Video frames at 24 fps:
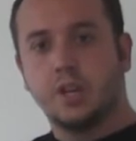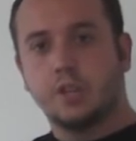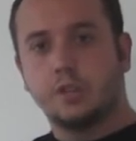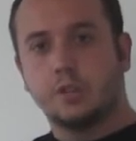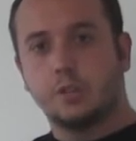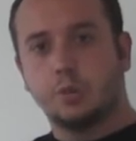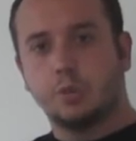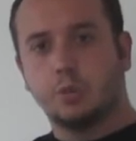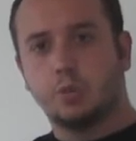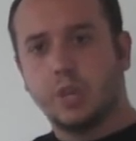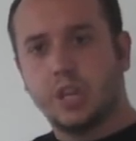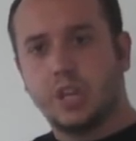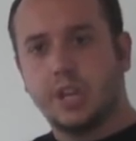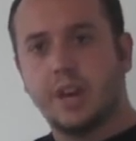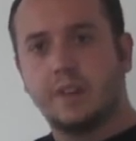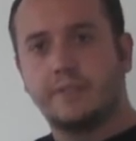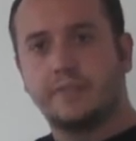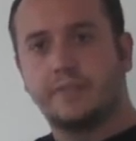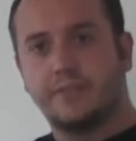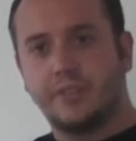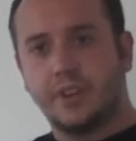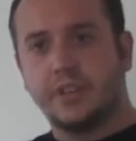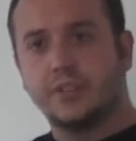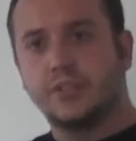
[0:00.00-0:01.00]
so we
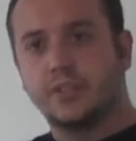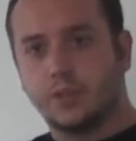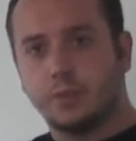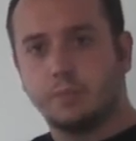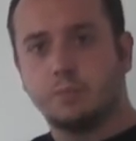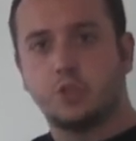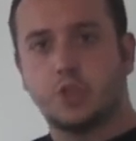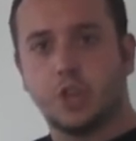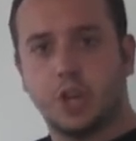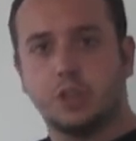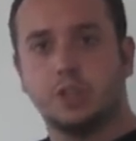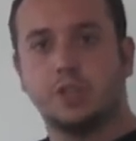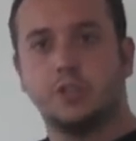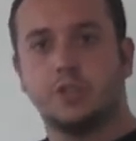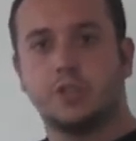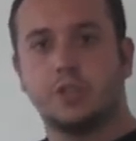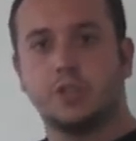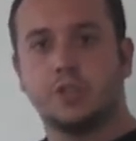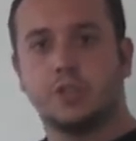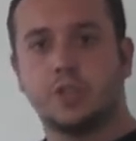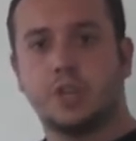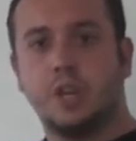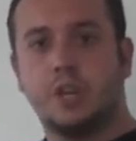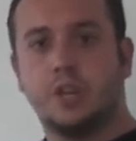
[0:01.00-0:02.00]
have faced some
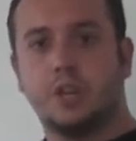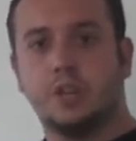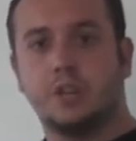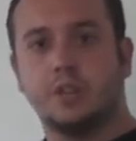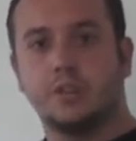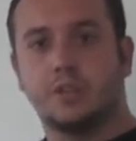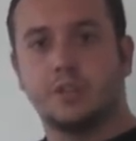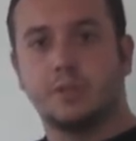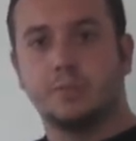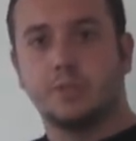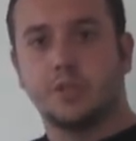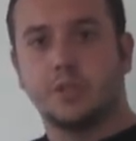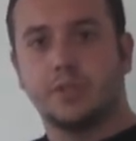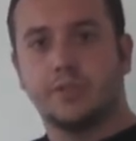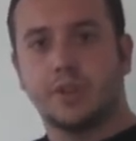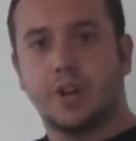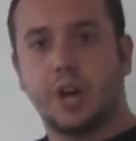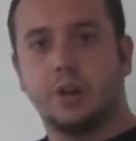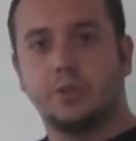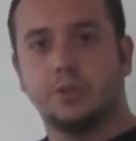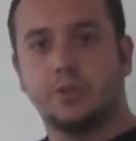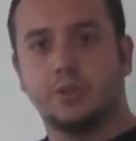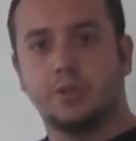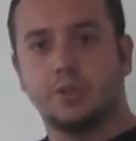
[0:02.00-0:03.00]
challenges in terms of
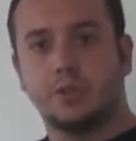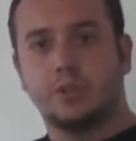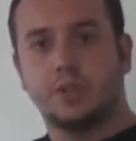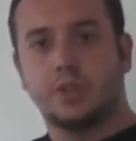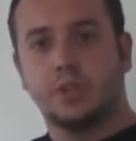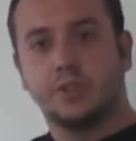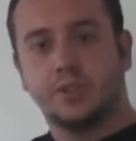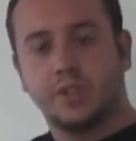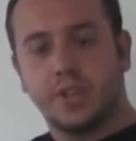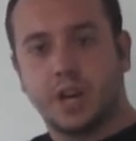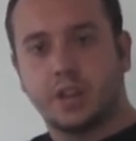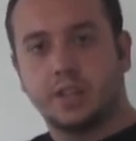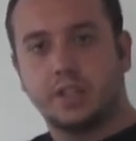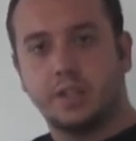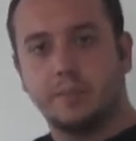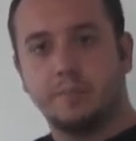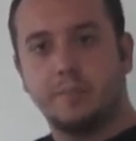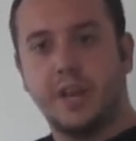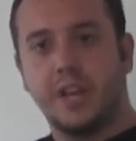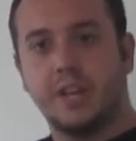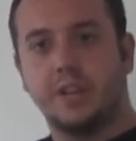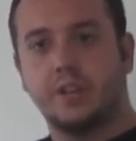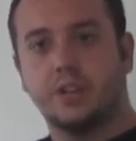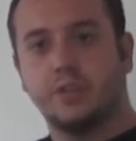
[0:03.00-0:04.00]
how to conduct
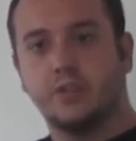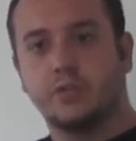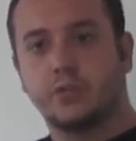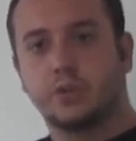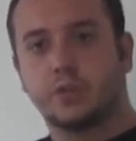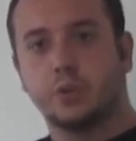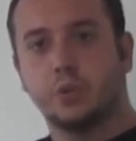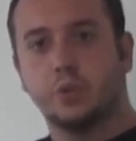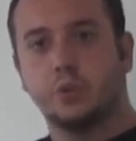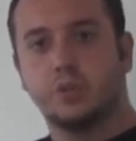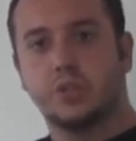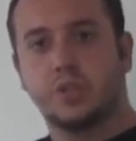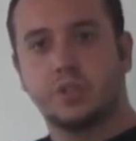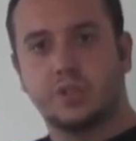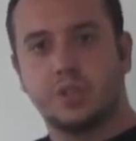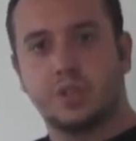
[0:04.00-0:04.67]
debate in schools,